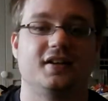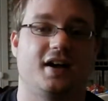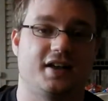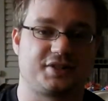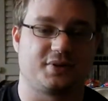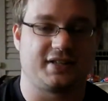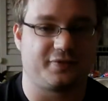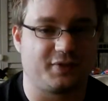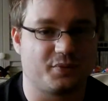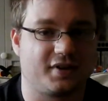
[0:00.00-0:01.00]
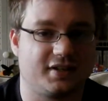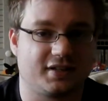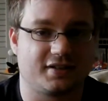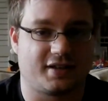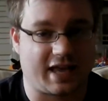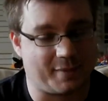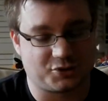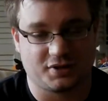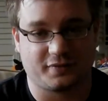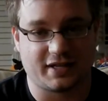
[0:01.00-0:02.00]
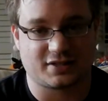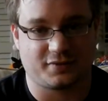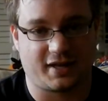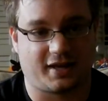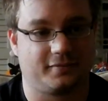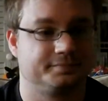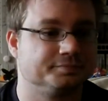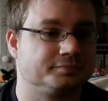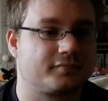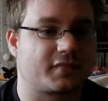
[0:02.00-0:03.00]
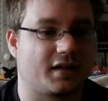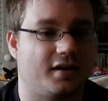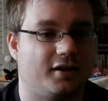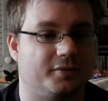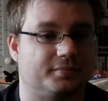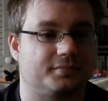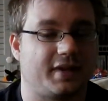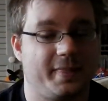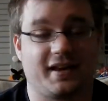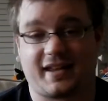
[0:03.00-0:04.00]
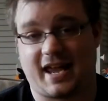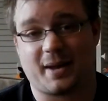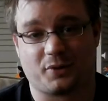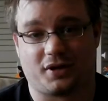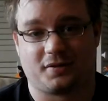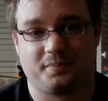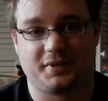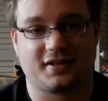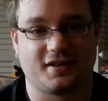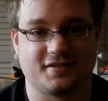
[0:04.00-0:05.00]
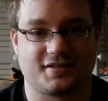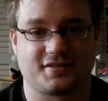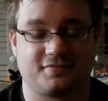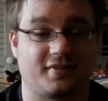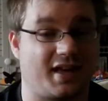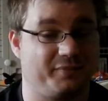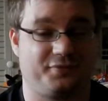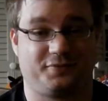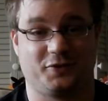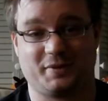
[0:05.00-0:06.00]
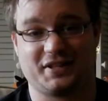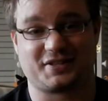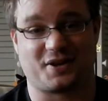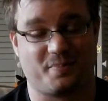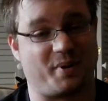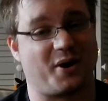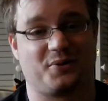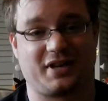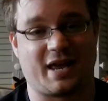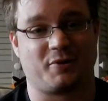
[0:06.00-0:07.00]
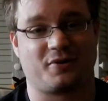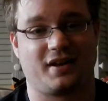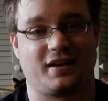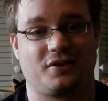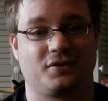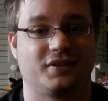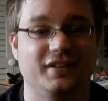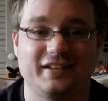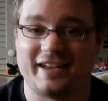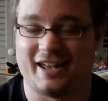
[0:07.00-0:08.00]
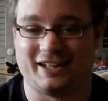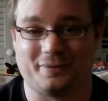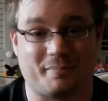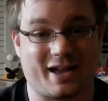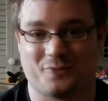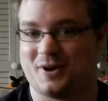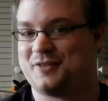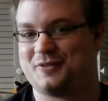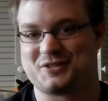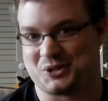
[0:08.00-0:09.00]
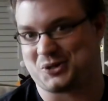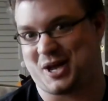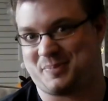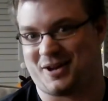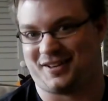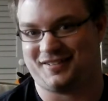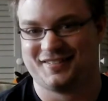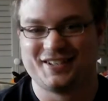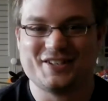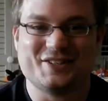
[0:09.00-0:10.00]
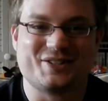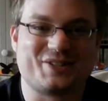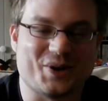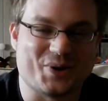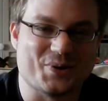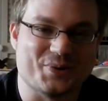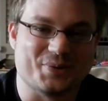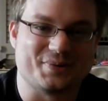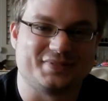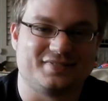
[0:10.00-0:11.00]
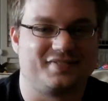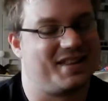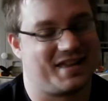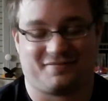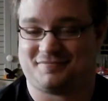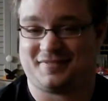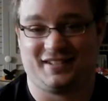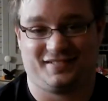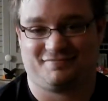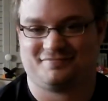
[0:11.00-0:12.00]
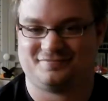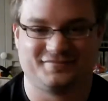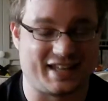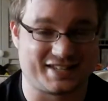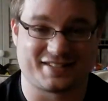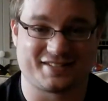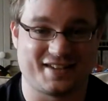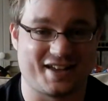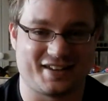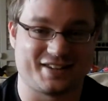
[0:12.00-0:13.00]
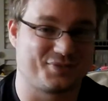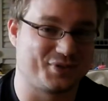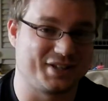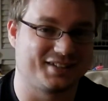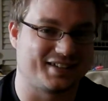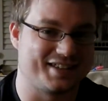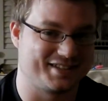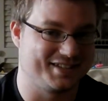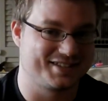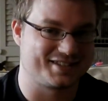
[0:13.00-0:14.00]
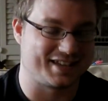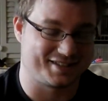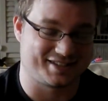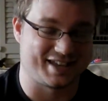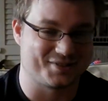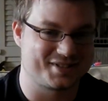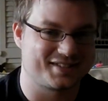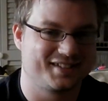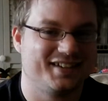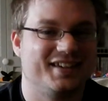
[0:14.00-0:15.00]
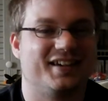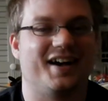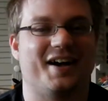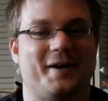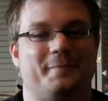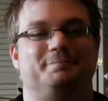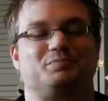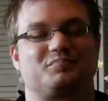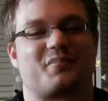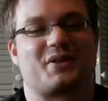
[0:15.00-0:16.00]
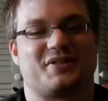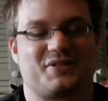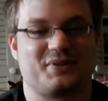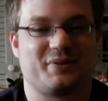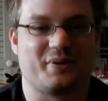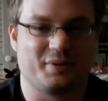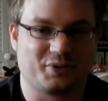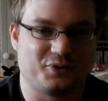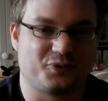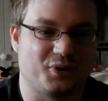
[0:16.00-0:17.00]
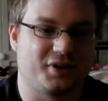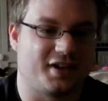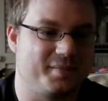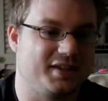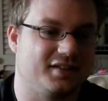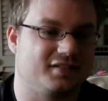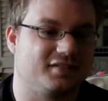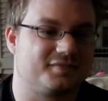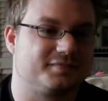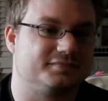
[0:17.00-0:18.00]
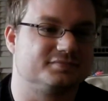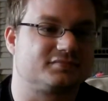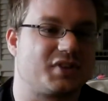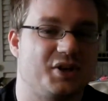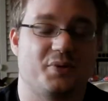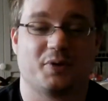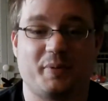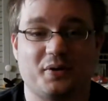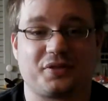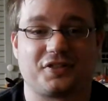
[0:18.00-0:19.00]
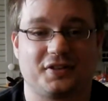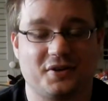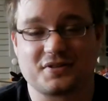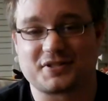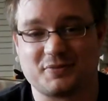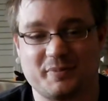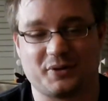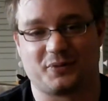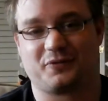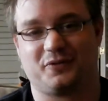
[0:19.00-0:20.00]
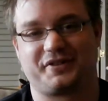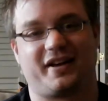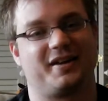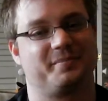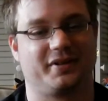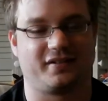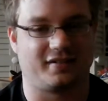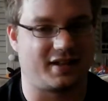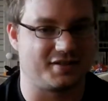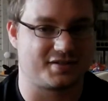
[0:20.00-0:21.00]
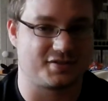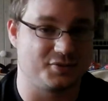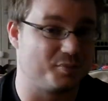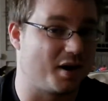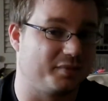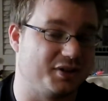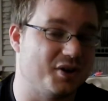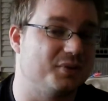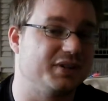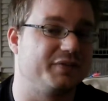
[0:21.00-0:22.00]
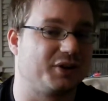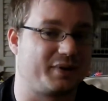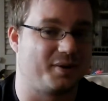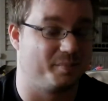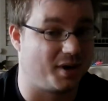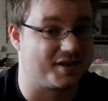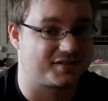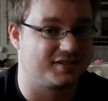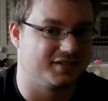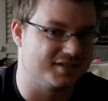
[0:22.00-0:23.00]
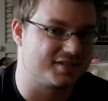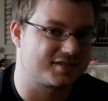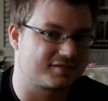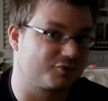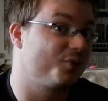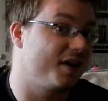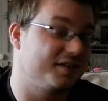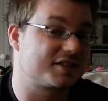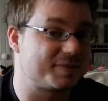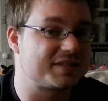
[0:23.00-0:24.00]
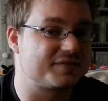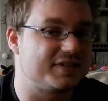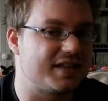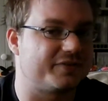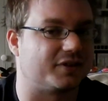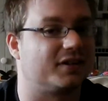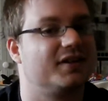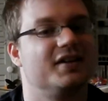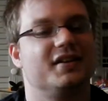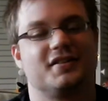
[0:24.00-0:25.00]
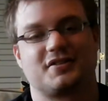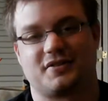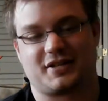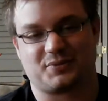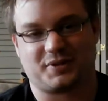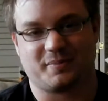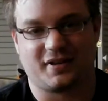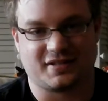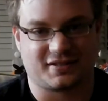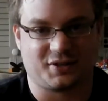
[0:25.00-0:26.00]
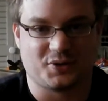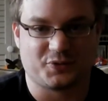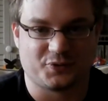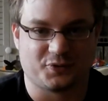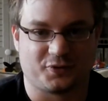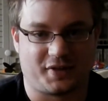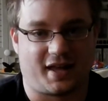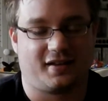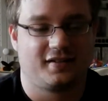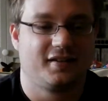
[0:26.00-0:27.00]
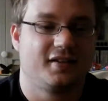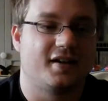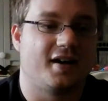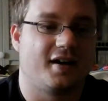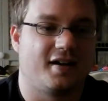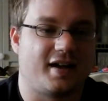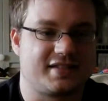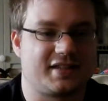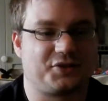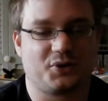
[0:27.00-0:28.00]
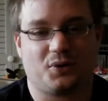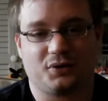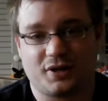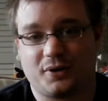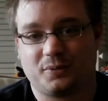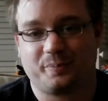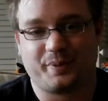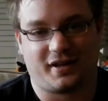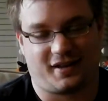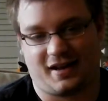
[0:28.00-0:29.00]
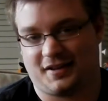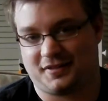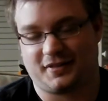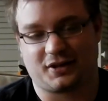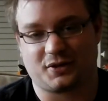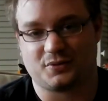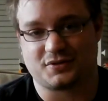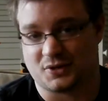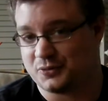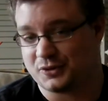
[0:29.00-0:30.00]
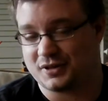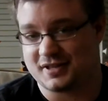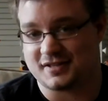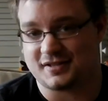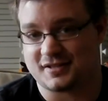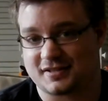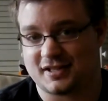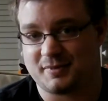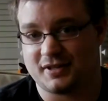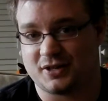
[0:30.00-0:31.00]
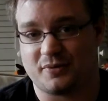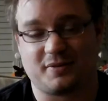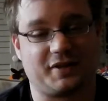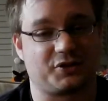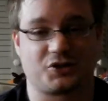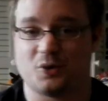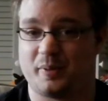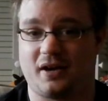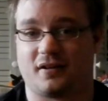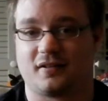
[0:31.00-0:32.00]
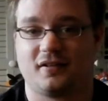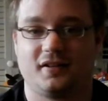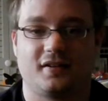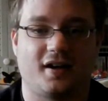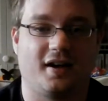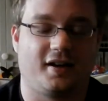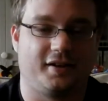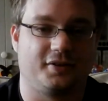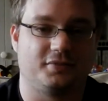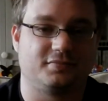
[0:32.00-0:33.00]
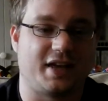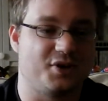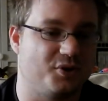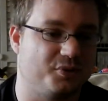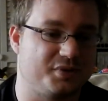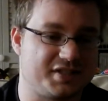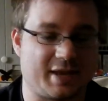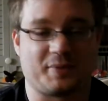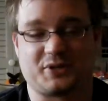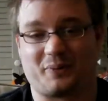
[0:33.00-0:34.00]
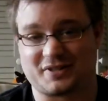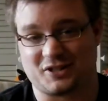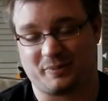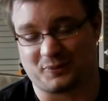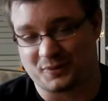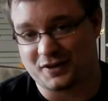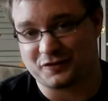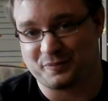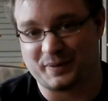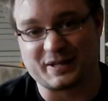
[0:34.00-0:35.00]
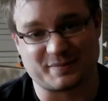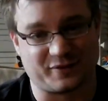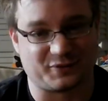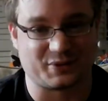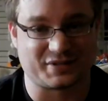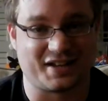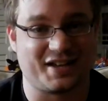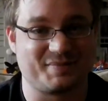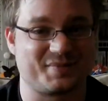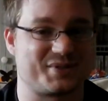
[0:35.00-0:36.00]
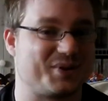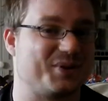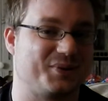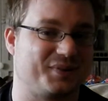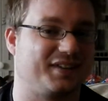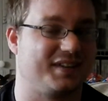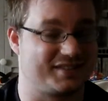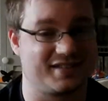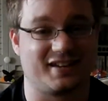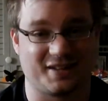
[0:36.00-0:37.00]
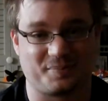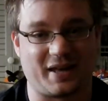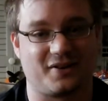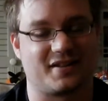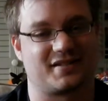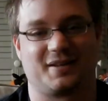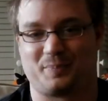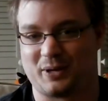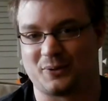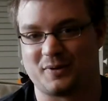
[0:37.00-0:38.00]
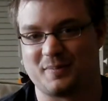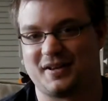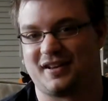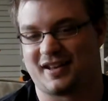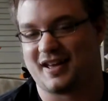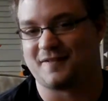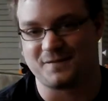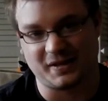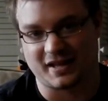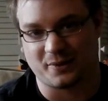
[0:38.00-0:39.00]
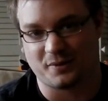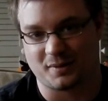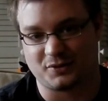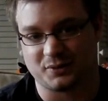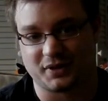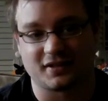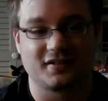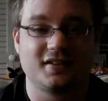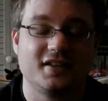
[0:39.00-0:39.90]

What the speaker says: So I definitely wanted to get a capture device for that, and then a camera, because I'm filming this on a borrowed camera right now, and my wife is the tripod. So that's not as funny as it sounds. So that's really what I'm looking for. I mean, we're both adults, we both work full-time, but as you probably know, living around Boston is quite an expensive endeavor. So that's what the money's going to go for that. I set the goal low, but anything that goes over is just going to make the show better. I know this episode was a little bit rough, but it's my first time, so it's going to get better as I get better equipment and I kind of feel out what I'm doing.